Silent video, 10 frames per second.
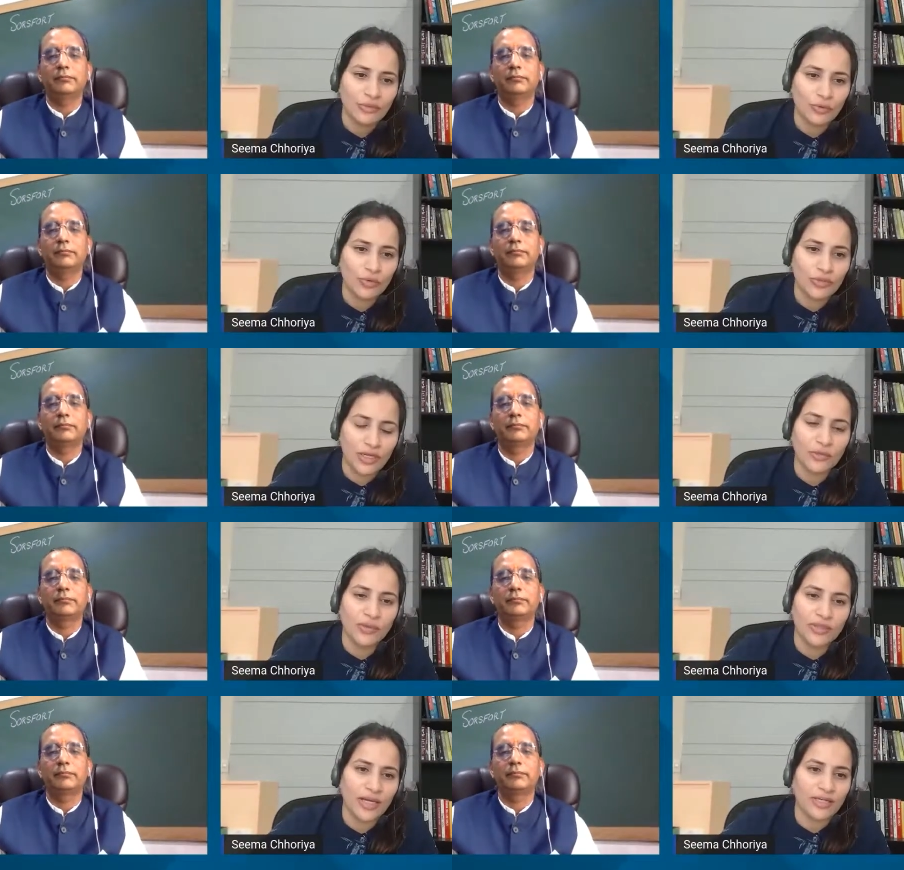Speaker 1: So
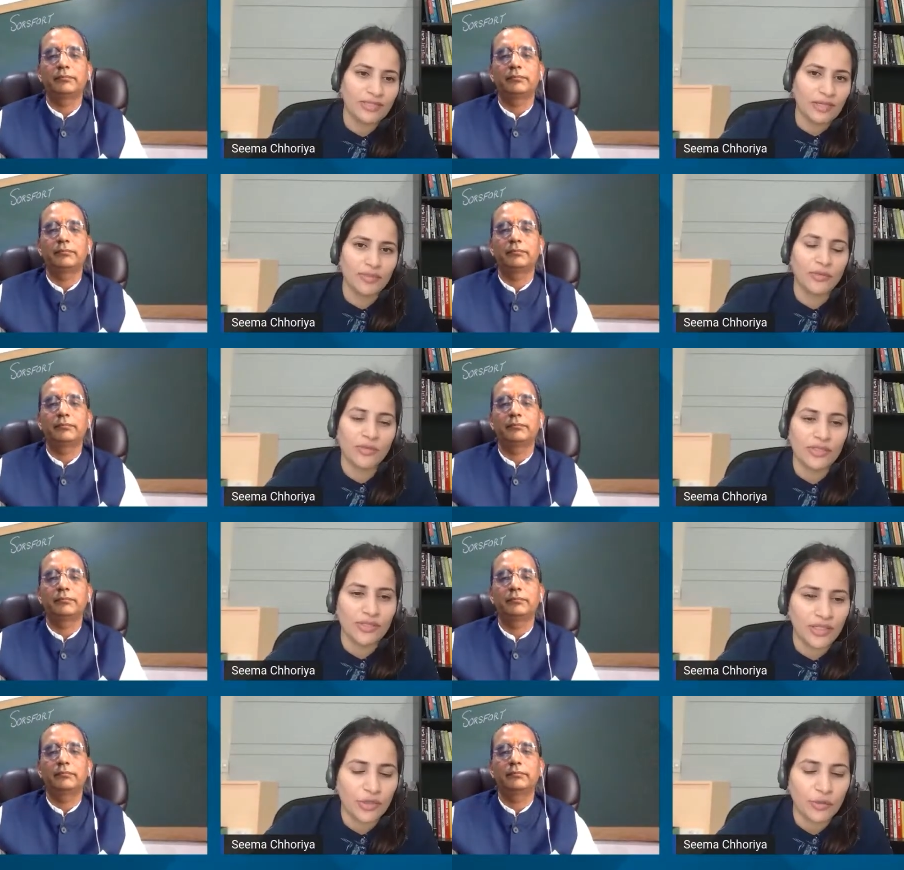Sadvidya is something which is
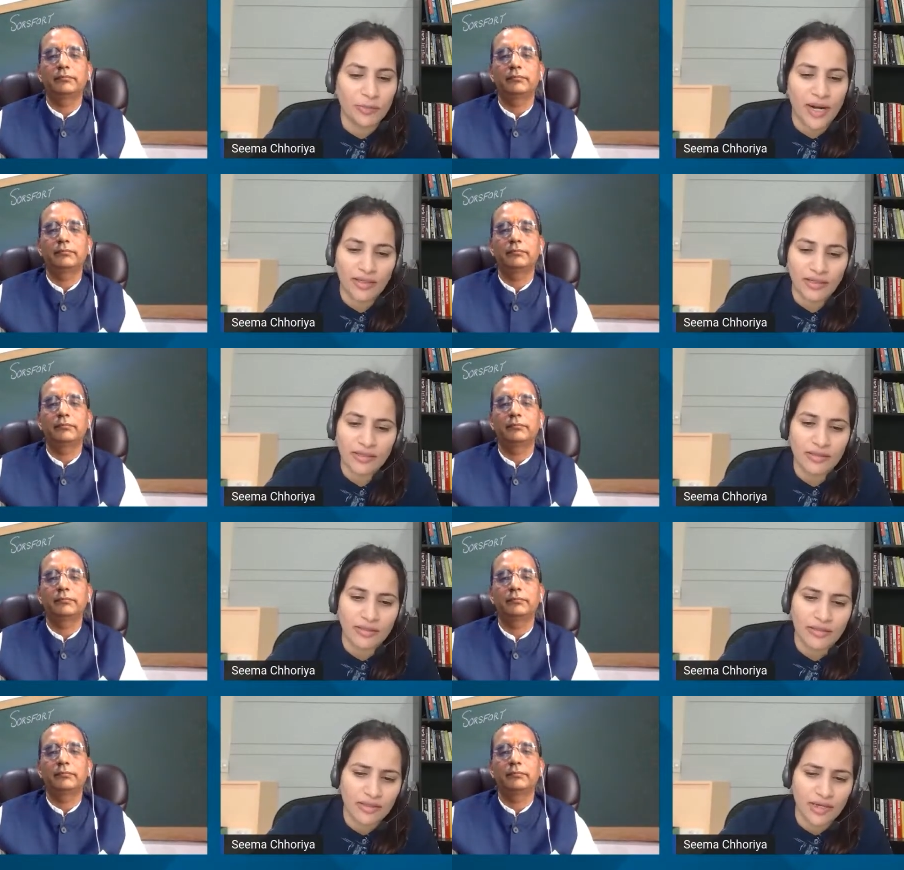needed to be practiced.
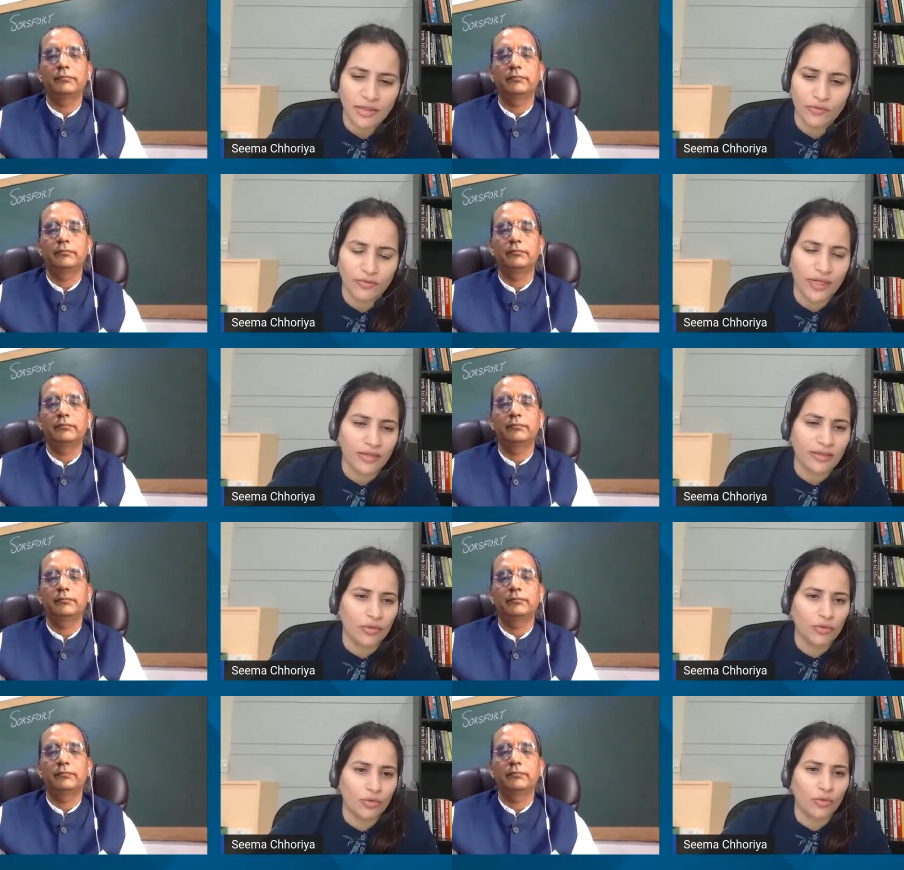It's kind of like you
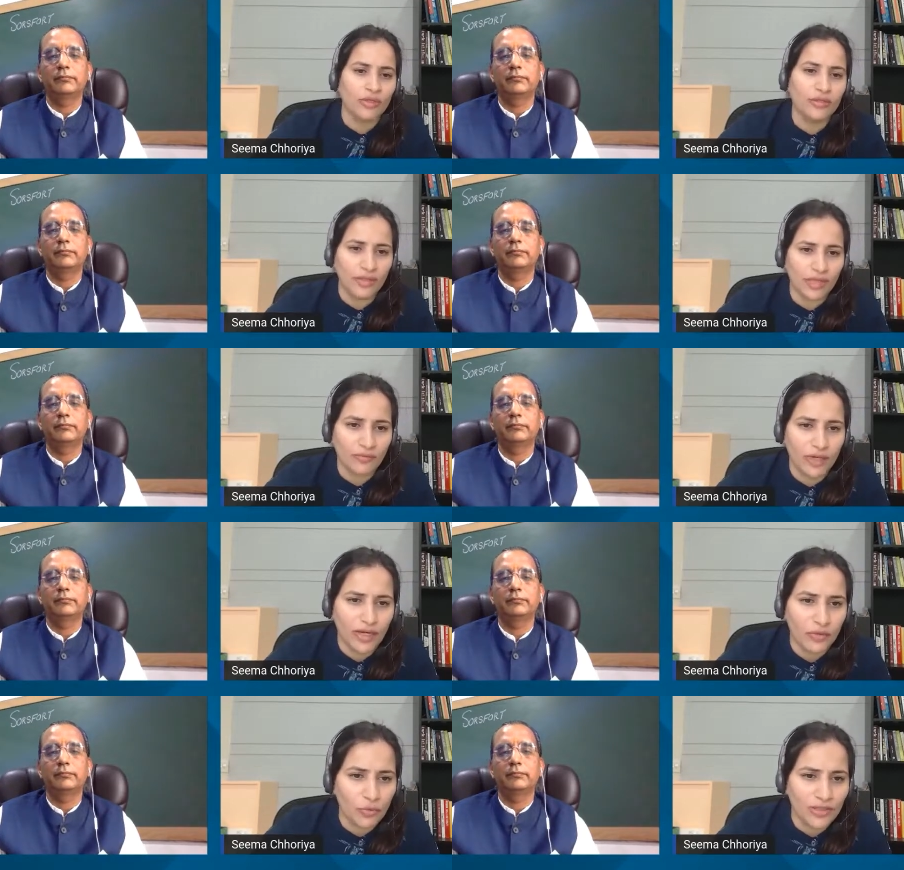know good learning. When
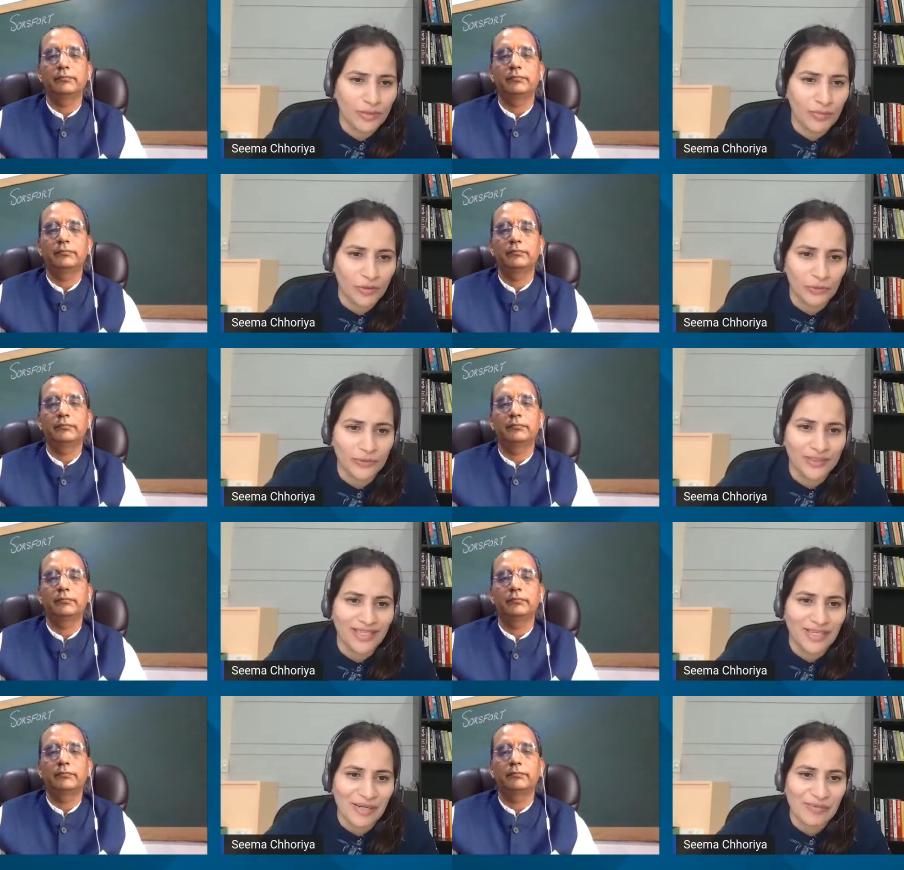I googled about the word,
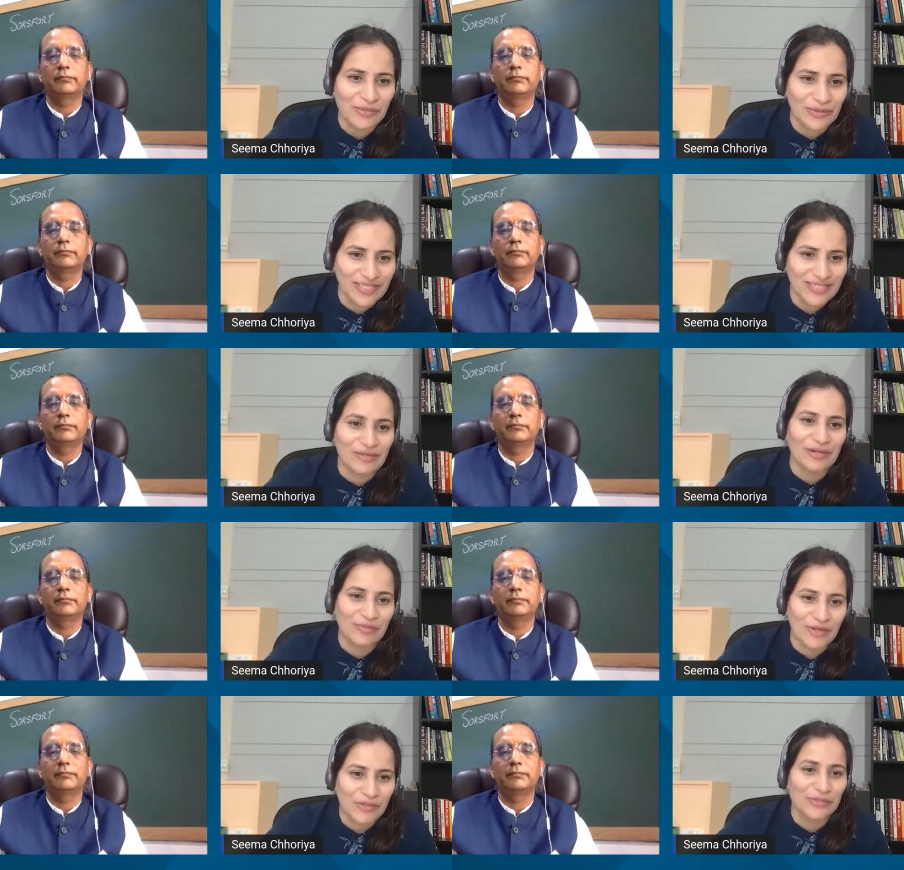I came to know it's called
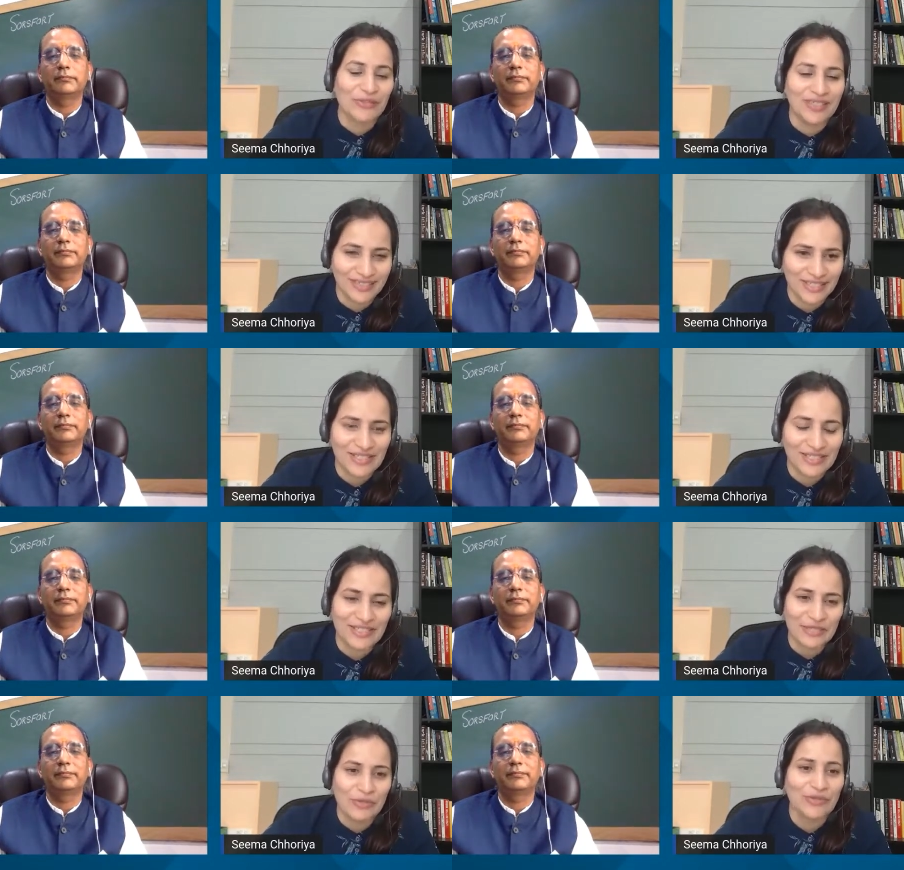about good. It's
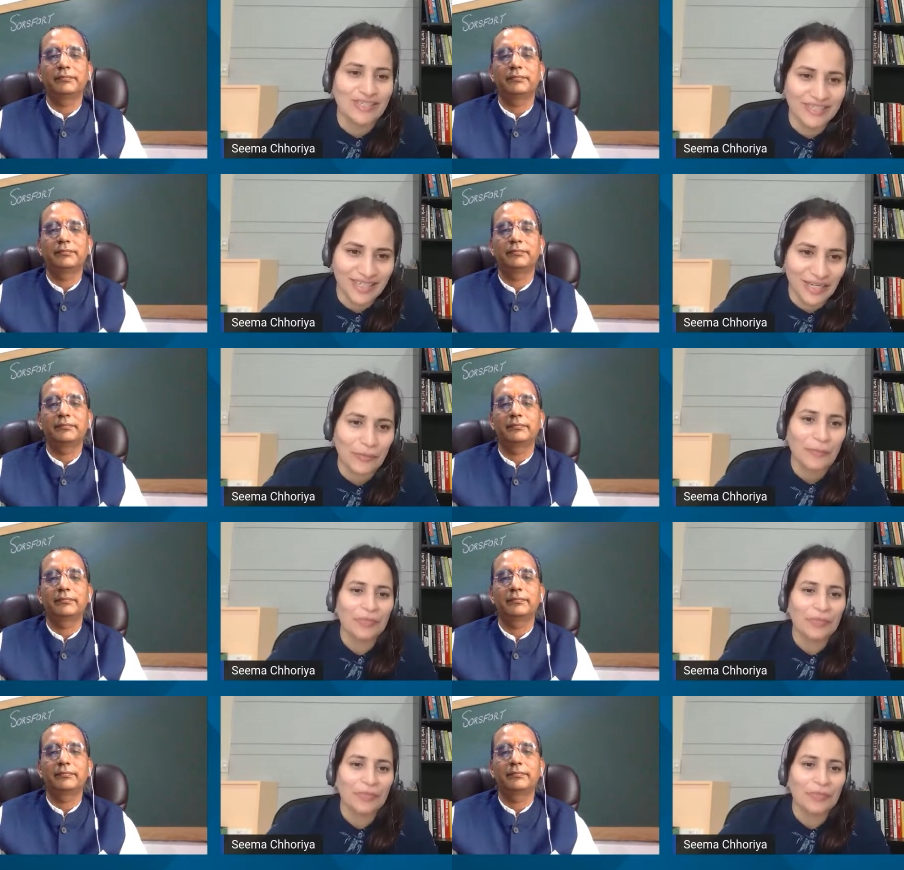it's good learning.